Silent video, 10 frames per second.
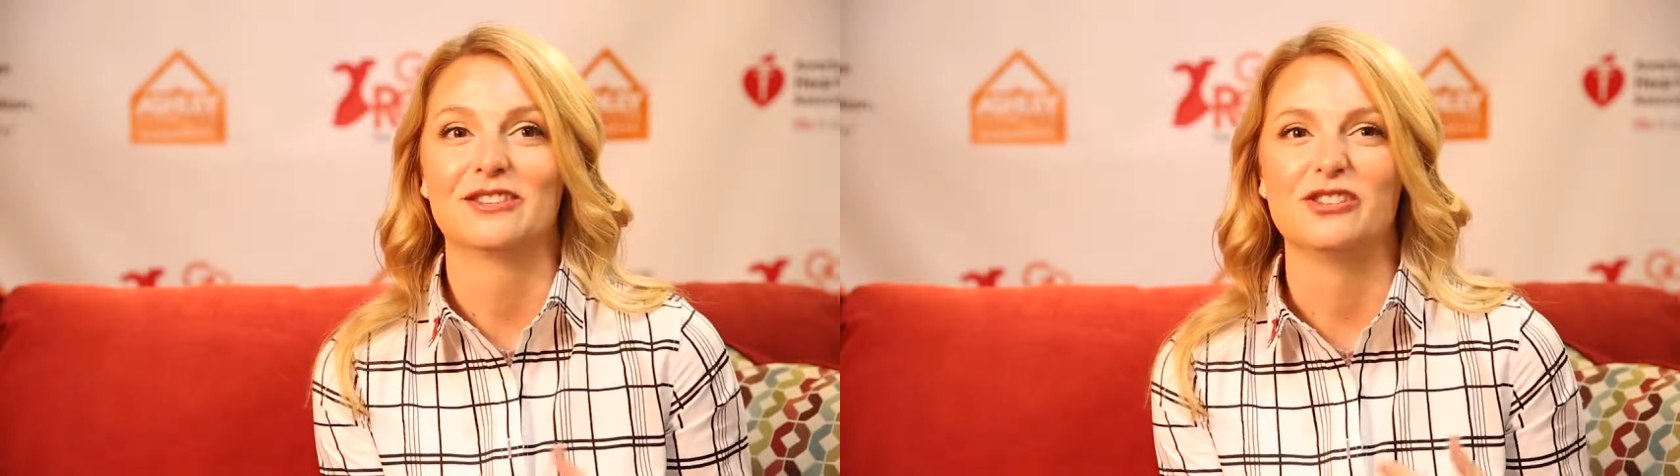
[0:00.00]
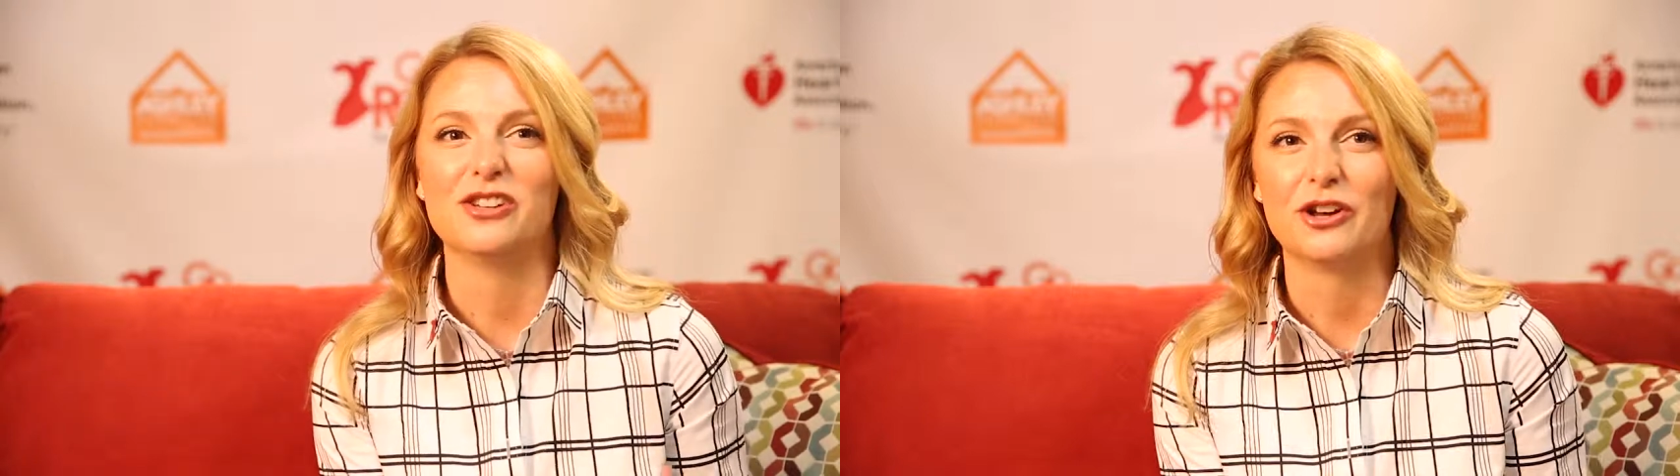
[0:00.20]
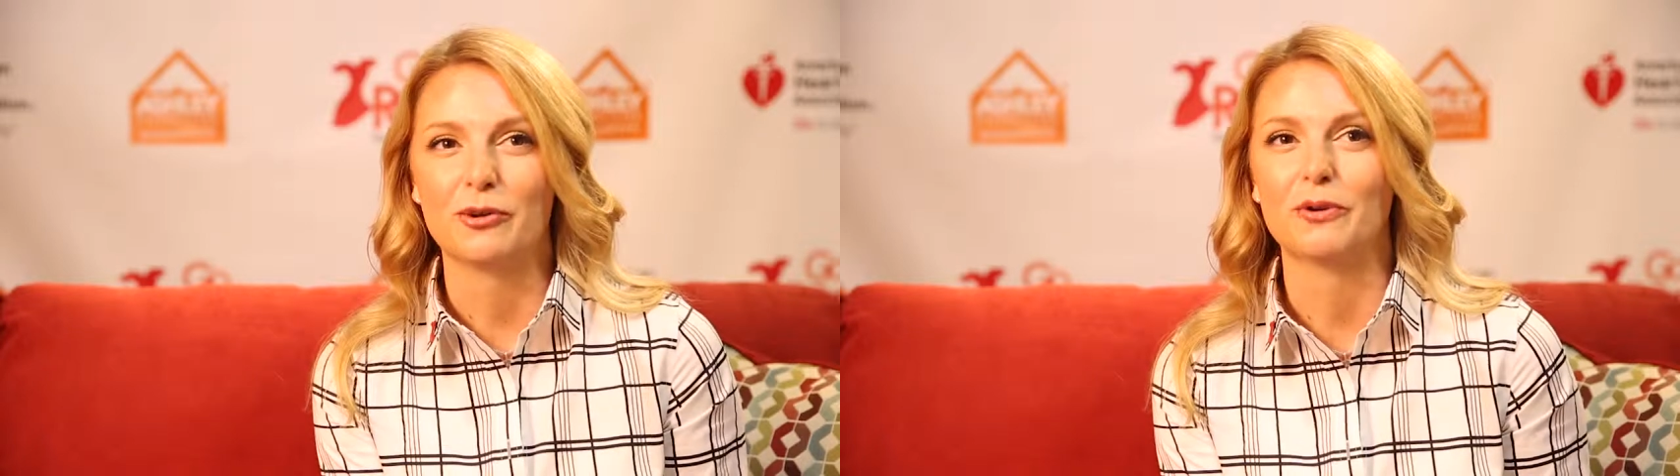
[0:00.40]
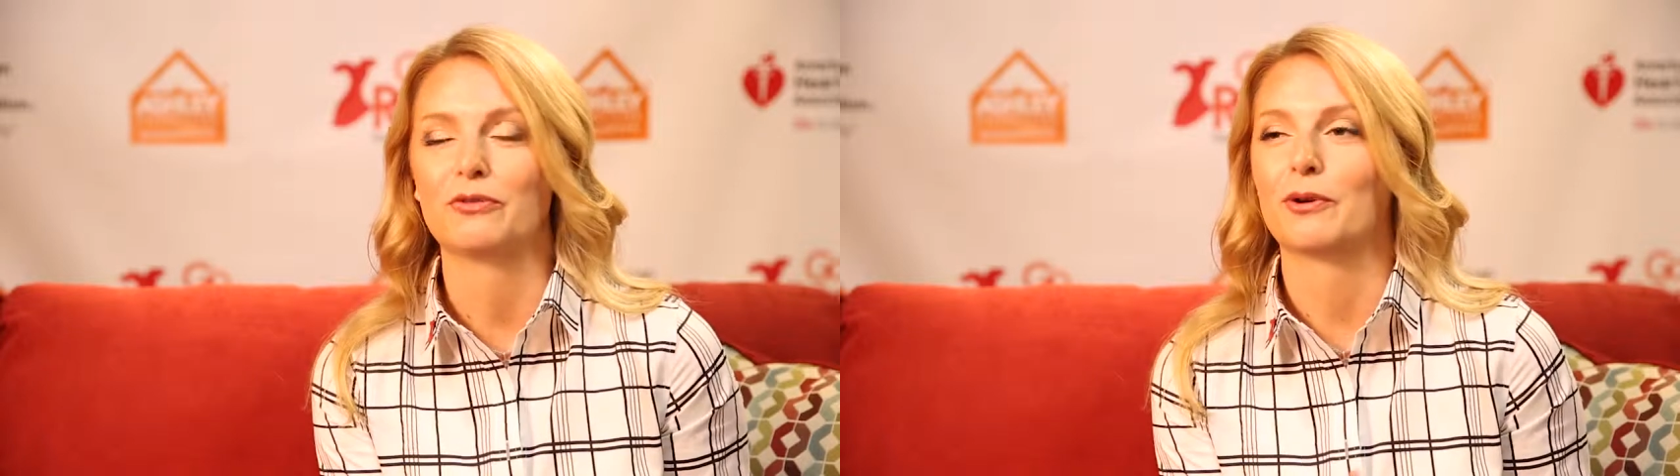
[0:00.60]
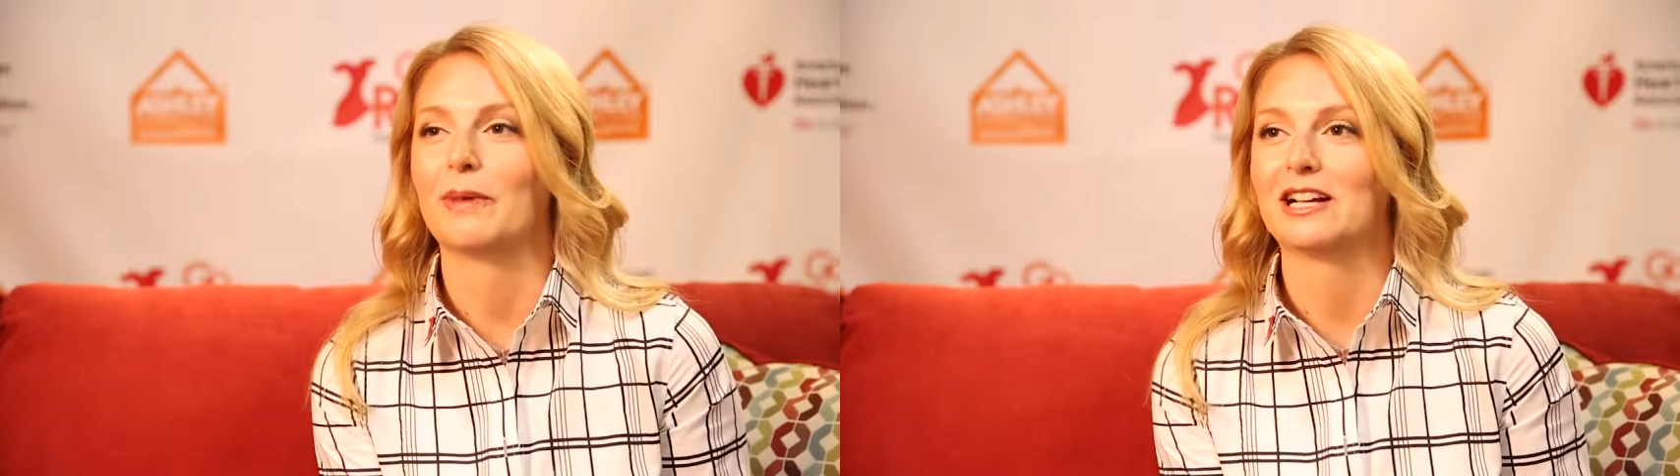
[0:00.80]

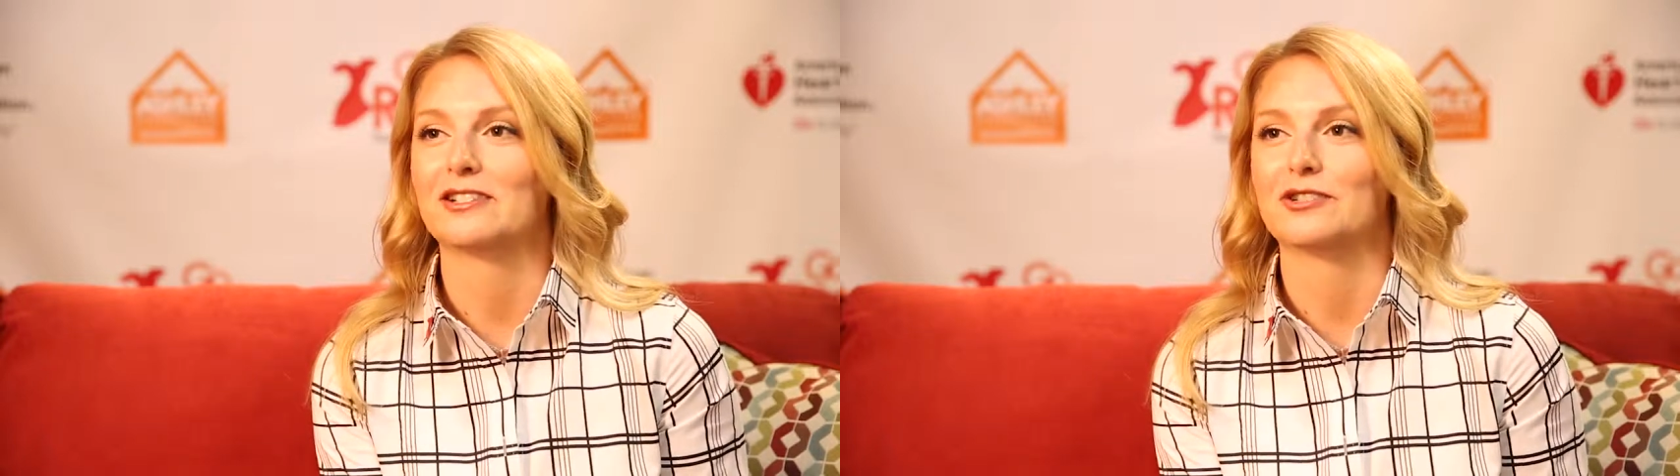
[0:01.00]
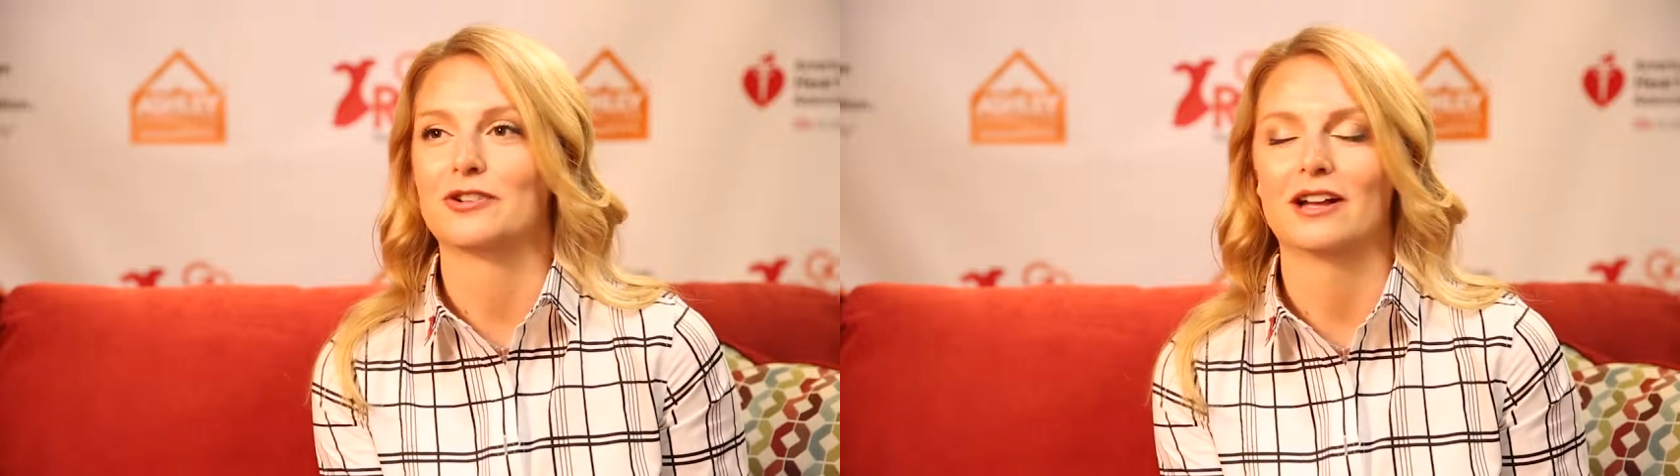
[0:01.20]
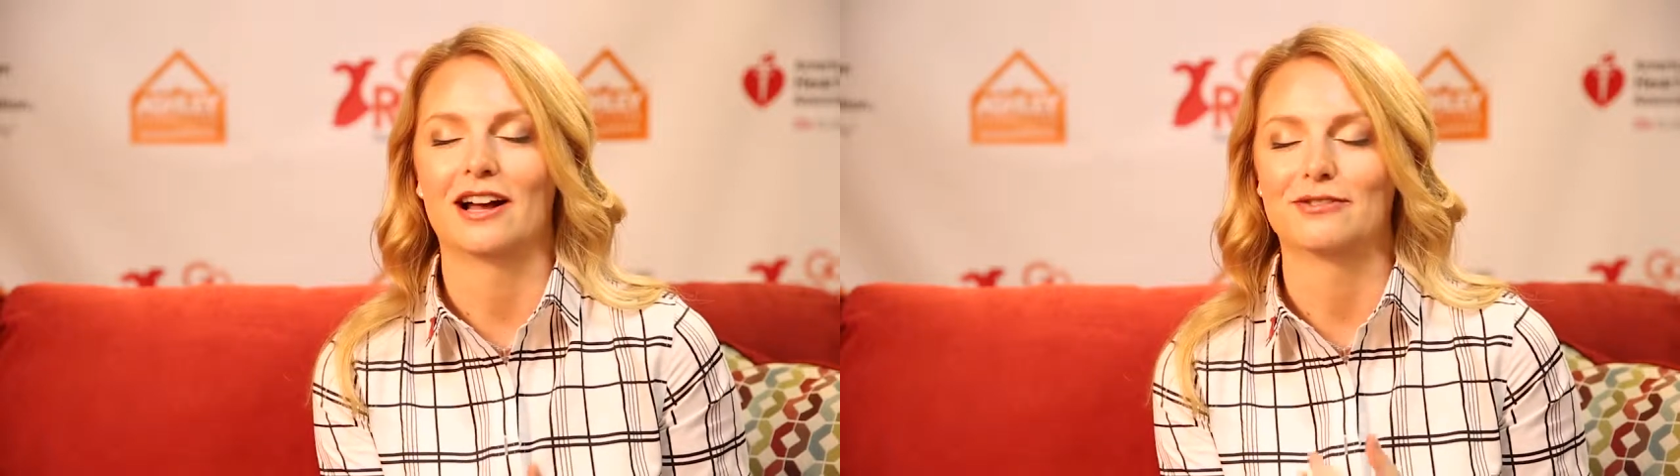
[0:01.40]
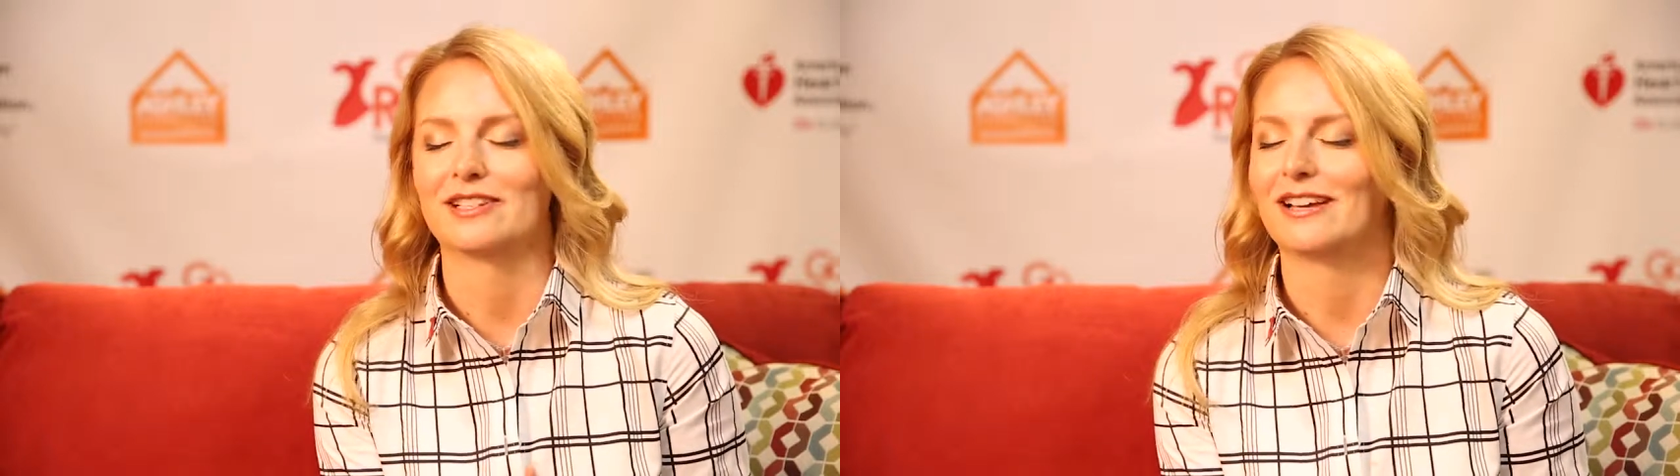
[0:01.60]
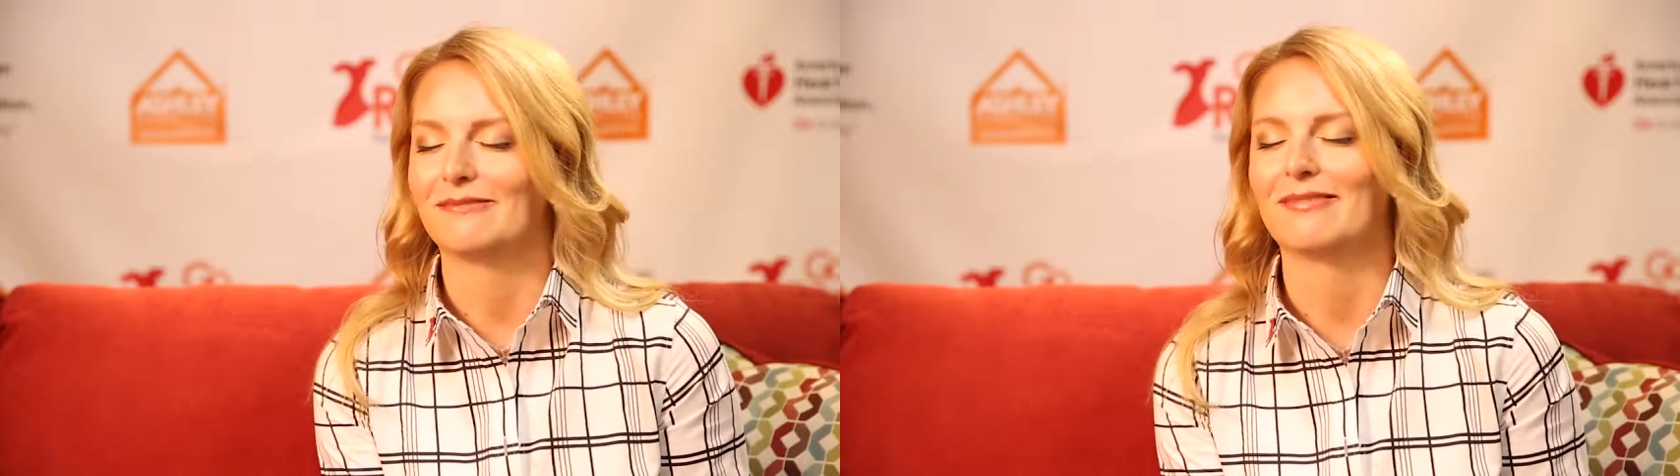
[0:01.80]
before my surgery, I was
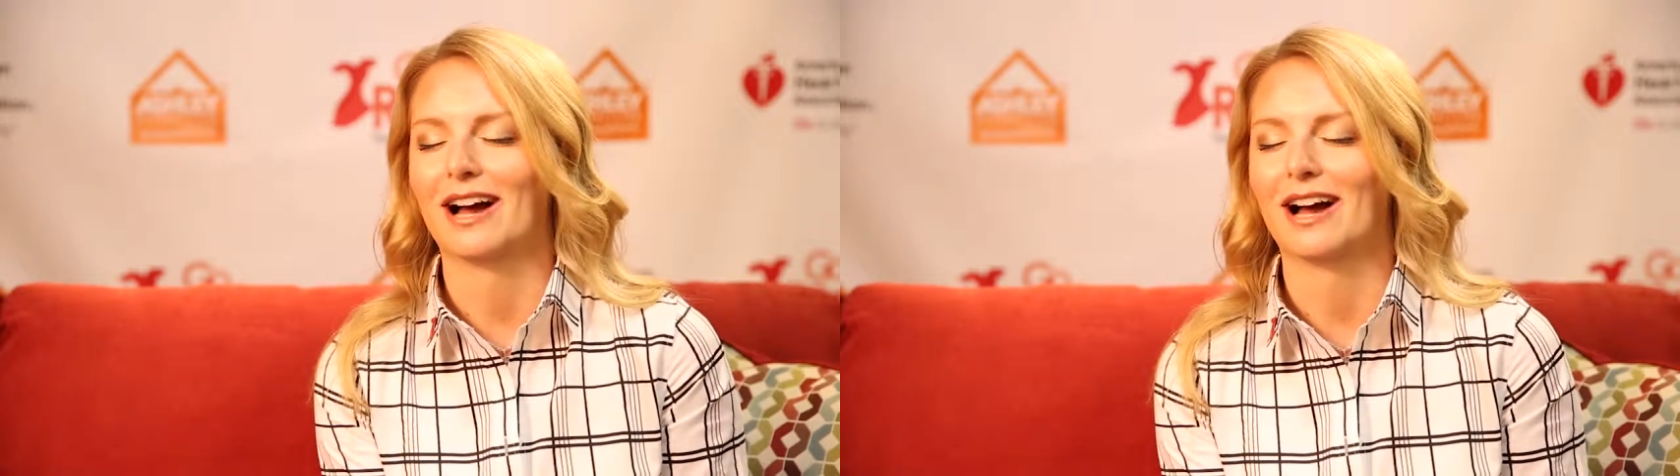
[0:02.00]
like,